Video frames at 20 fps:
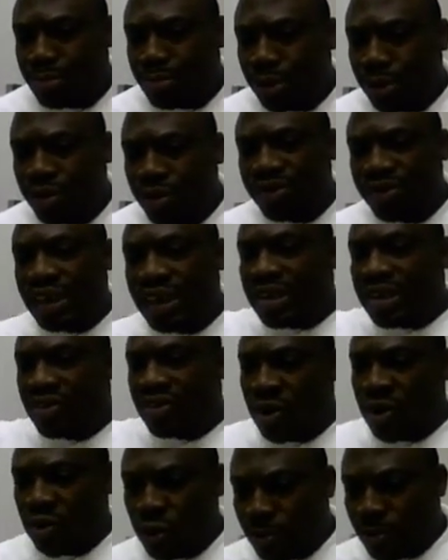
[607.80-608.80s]
to pull
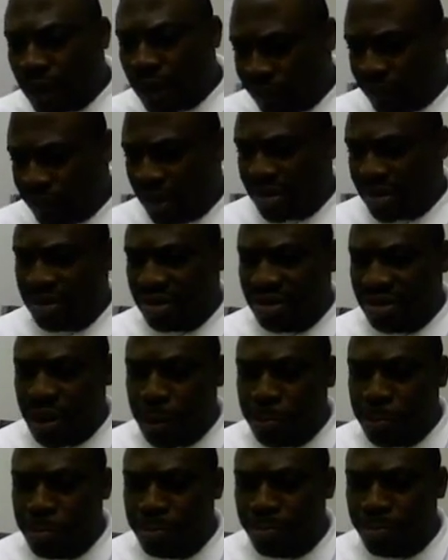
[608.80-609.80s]
things into manifest.
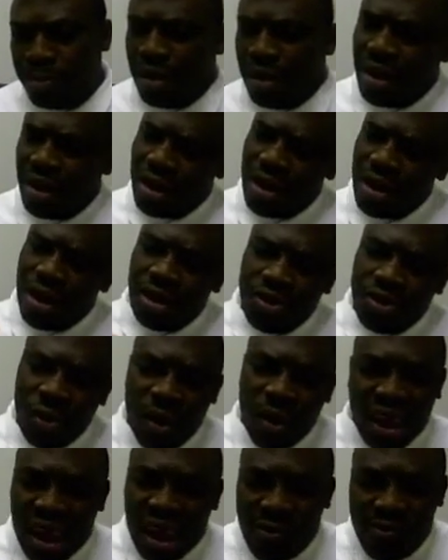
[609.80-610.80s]

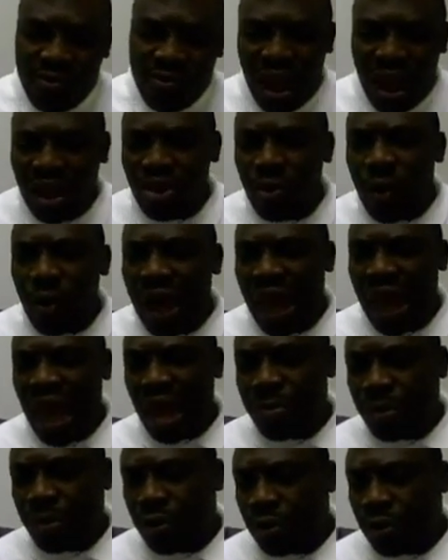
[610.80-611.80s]
So if you were
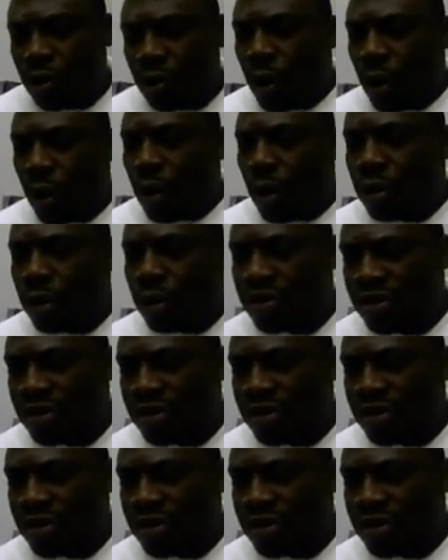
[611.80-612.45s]
able to do all